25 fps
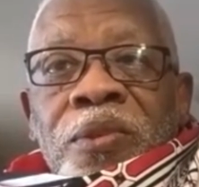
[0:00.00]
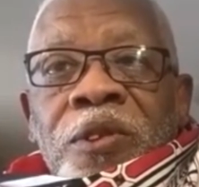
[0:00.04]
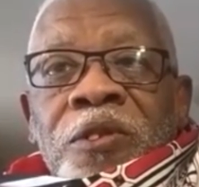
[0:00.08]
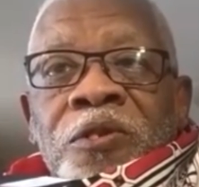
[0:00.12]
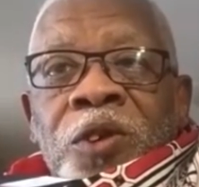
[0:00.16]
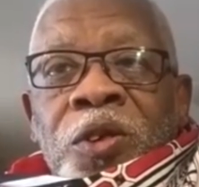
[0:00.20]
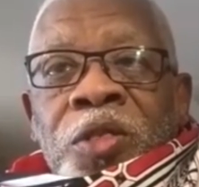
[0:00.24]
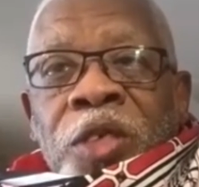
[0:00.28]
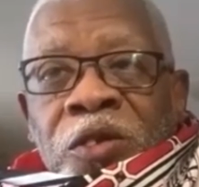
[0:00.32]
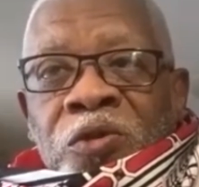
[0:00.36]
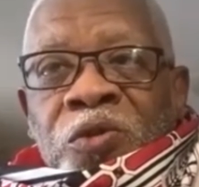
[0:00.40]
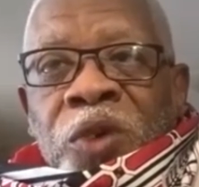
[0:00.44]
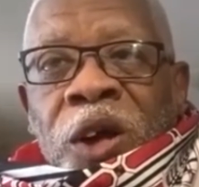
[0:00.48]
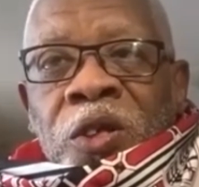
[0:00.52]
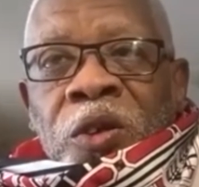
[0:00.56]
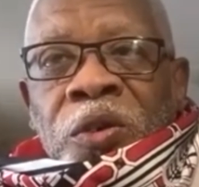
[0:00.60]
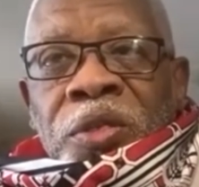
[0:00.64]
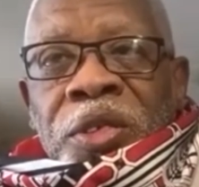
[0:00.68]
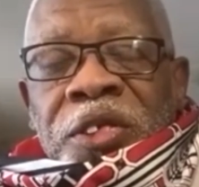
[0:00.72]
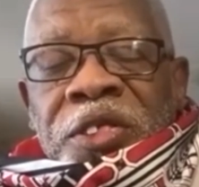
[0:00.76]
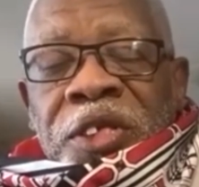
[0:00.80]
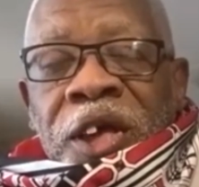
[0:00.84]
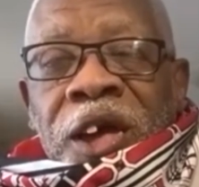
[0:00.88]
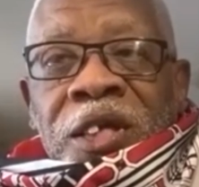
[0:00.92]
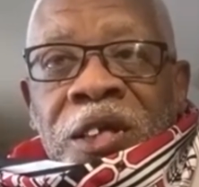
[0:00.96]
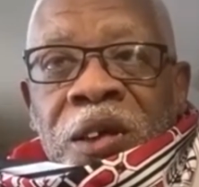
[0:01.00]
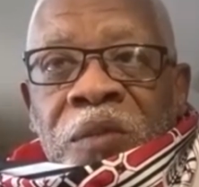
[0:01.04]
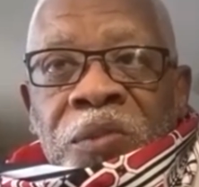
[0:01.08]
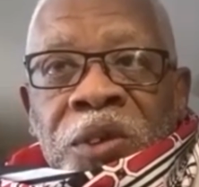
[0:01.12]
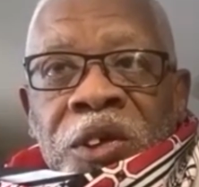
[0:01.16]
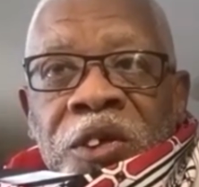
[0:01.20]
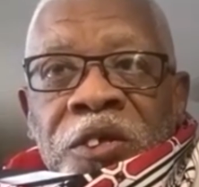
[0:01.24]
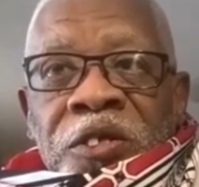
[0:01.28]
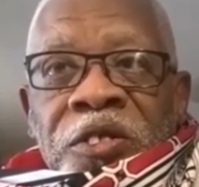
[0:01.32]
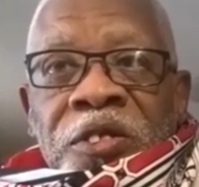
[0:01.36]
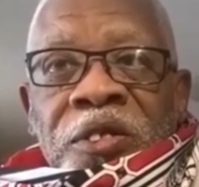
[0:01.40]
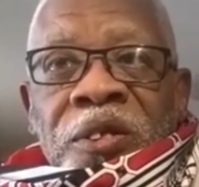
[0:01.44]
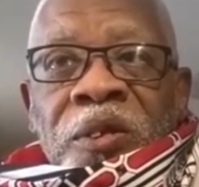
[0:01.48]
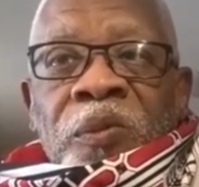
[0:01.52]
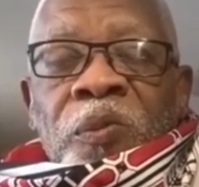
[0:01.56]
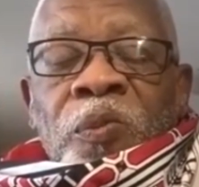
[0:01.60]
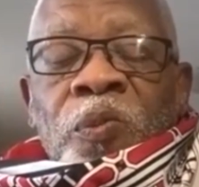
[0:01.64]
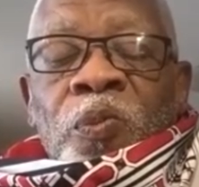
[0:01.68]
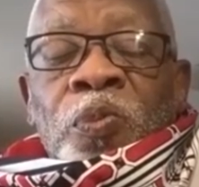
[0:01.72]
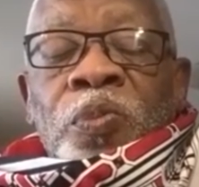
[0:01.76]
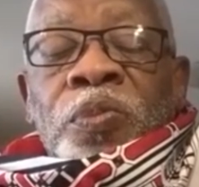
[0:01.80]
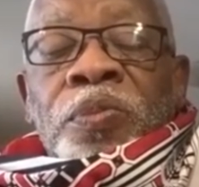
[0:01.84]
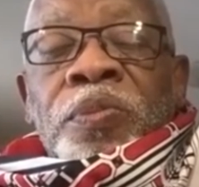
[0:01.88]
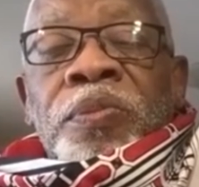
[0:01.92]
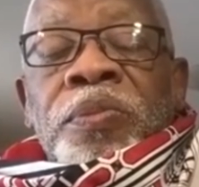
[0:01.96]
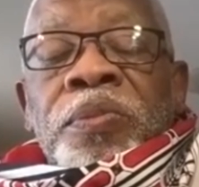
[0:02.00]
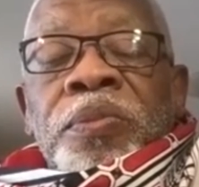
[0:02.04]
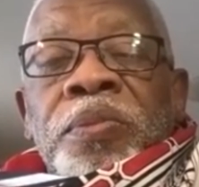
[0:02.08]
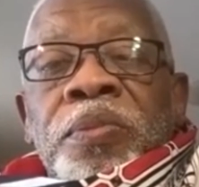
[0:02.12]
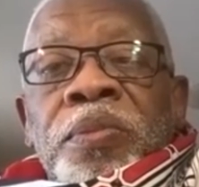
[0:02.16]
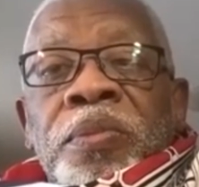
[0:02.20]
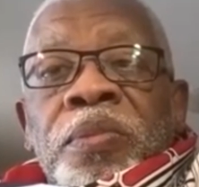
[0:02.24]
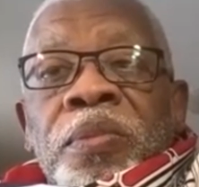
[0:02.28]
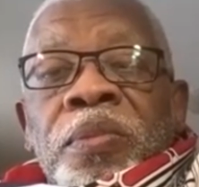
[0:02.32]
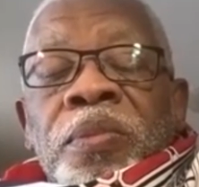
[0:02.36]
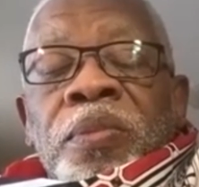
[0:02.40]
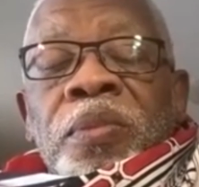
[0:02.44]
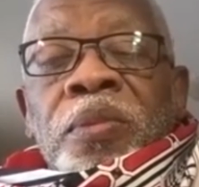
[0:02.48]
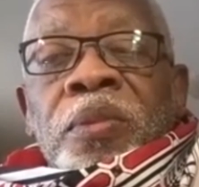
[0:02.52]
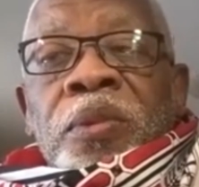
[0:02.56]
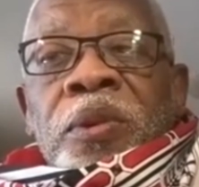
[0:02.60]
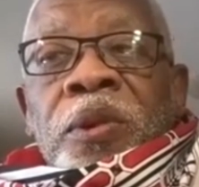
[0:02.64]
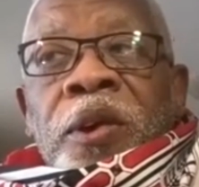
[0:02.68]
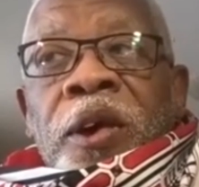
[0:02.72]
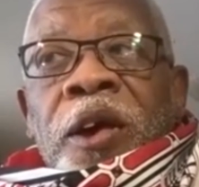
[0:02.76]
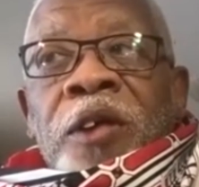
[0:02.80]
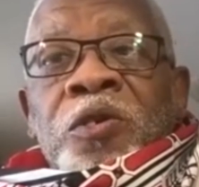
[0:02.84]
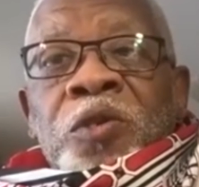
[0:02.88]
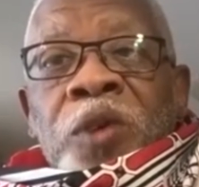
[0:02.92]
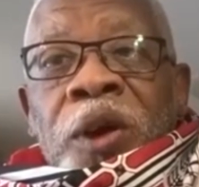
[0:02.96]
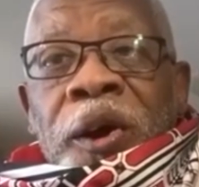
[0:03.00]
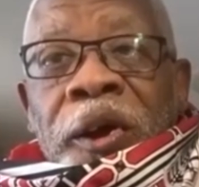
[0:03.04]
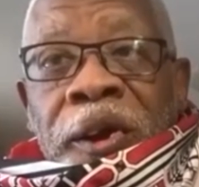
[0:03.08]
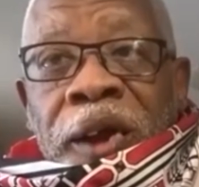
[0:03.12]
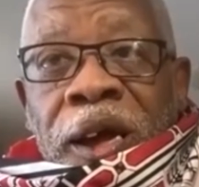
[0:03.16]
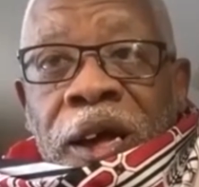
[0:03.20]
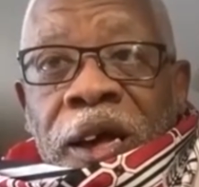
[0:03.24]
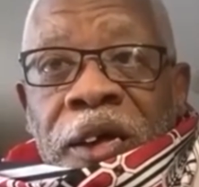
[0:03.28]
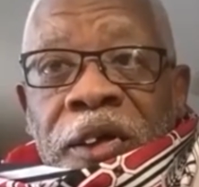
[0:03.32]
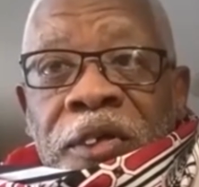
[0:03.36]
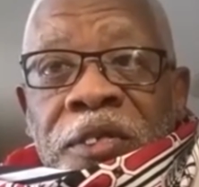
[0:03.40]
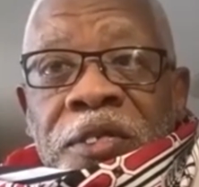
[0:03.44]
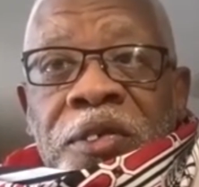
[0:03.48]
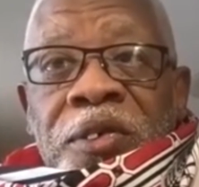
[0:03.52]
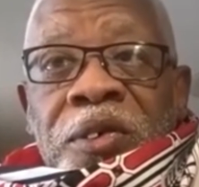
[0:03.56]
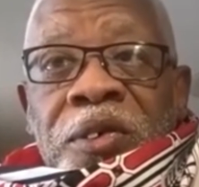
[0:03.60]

So that's one of the dynamics. And you are right.